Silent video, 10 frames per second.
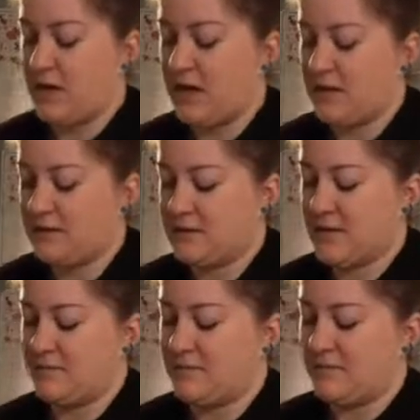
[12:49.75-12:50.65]
and
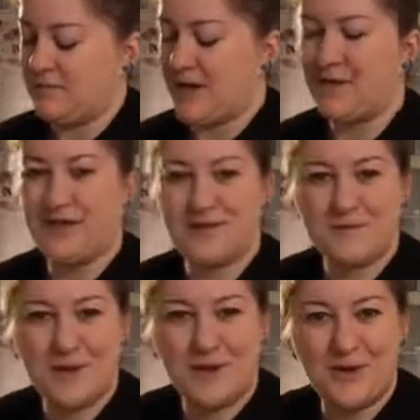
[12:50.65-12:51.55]
had the
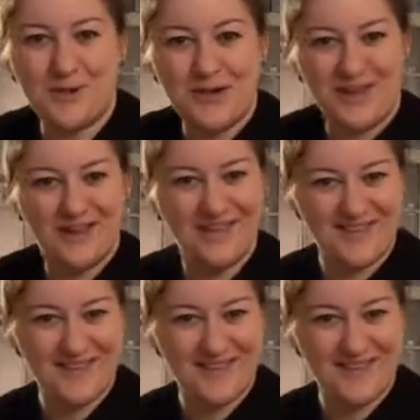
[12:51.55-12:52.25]
kids make gnocchi.